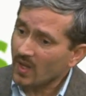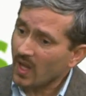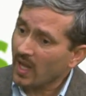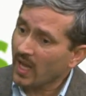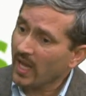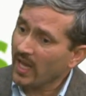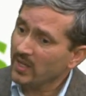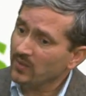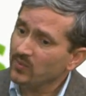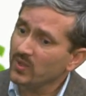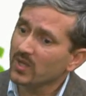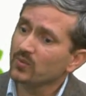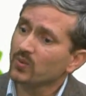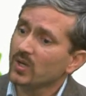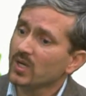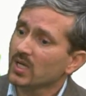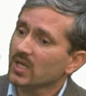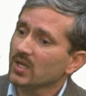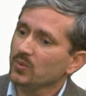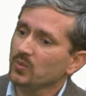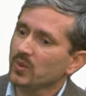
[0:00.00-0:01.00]
and we are
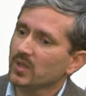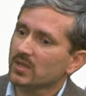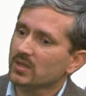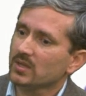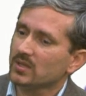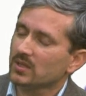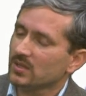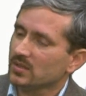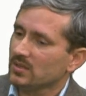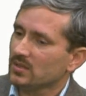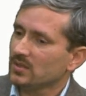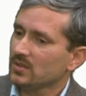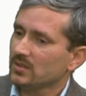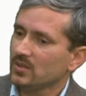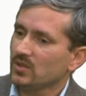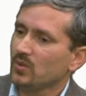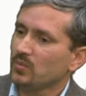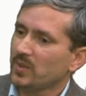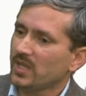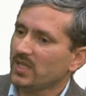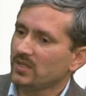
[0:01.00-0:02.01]
working with uh,
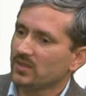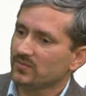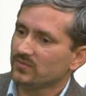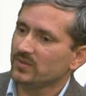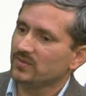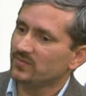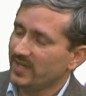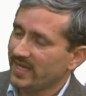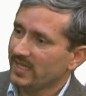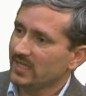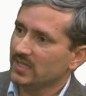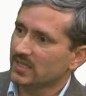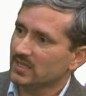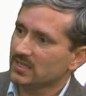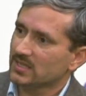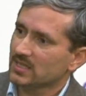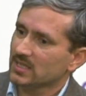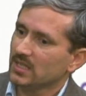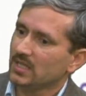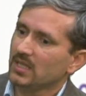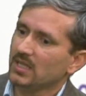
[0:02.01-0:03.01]
you know many of the
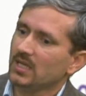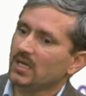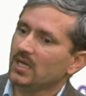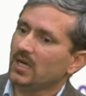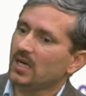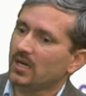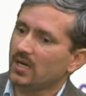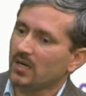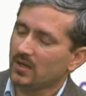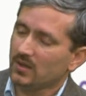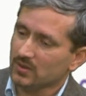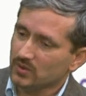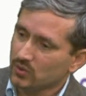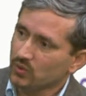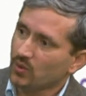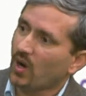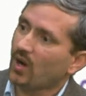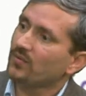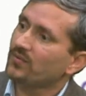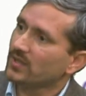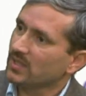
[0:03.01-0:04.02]
vendors uh,
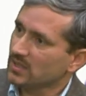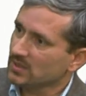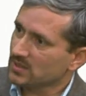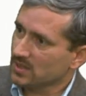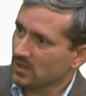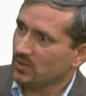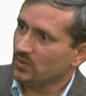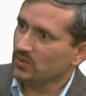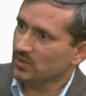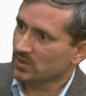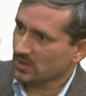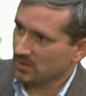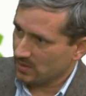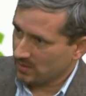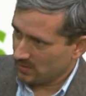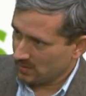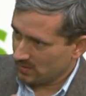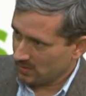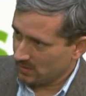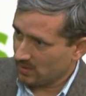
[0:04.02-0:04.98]
to offer a solution,